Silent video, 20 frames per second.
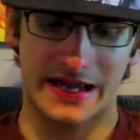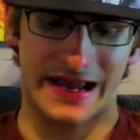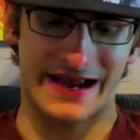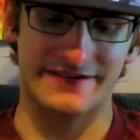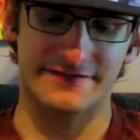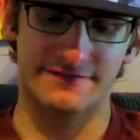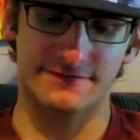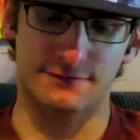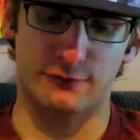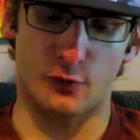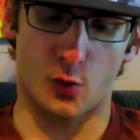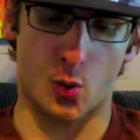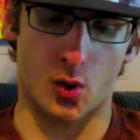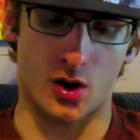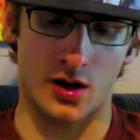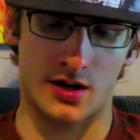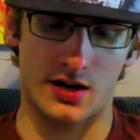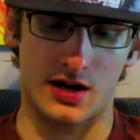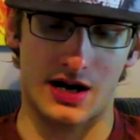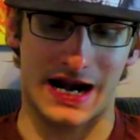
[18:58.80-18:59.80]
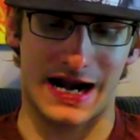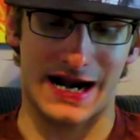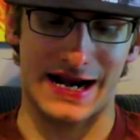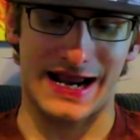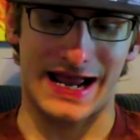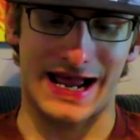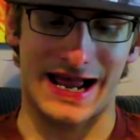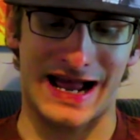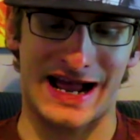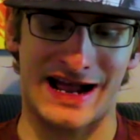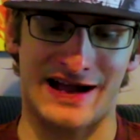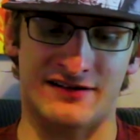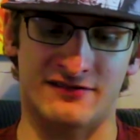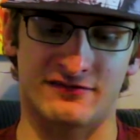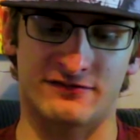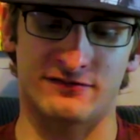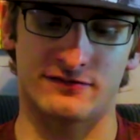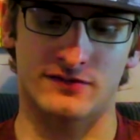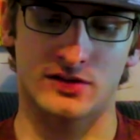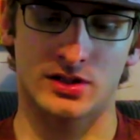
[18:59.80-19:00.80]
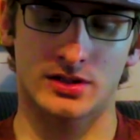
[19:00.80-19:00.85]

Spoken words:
At 4, I have